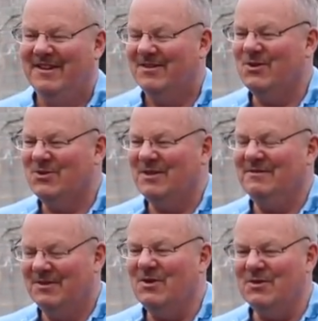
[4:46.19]
Those are, the,
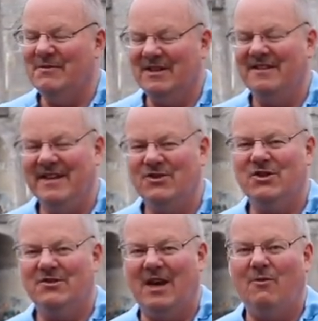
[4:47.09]
those are the
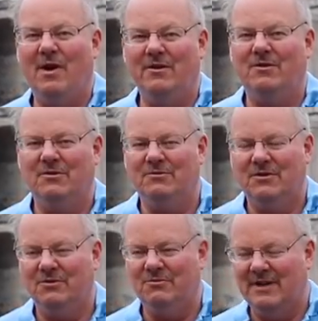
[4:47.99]
conditions I want you
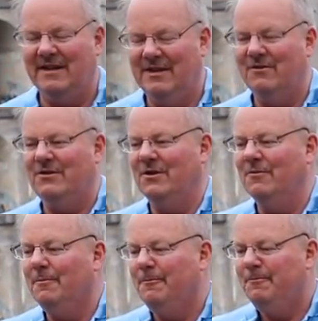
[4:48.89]
to, to adhere
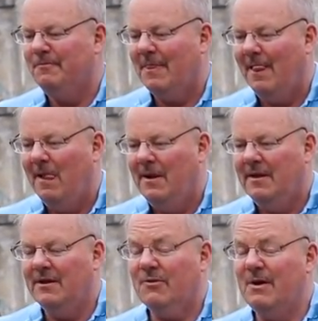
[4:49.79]
to.
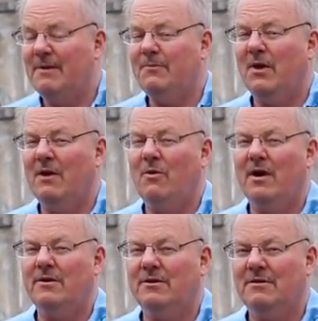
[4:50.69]
Now the three people I
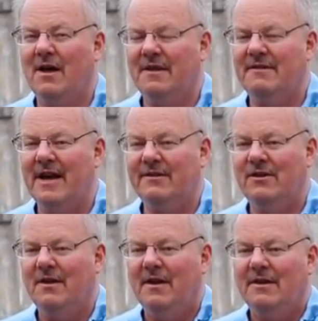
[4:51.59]
want you to
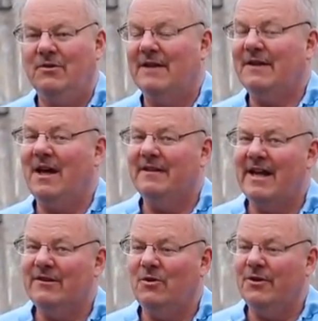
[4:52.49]
contact, you don't have to
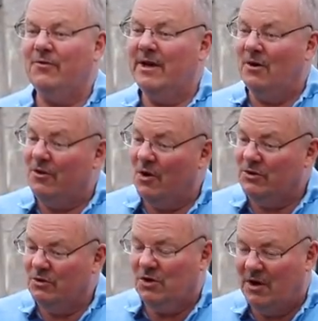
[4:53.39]
contact all three, although
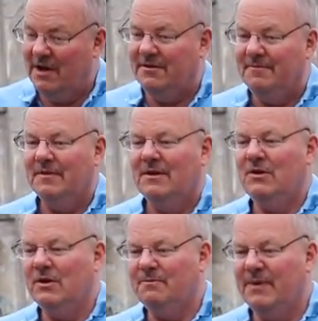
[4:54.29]
you could.
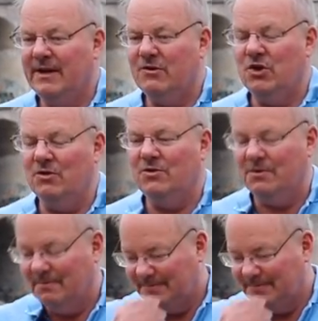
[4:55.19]
You can pick or choose.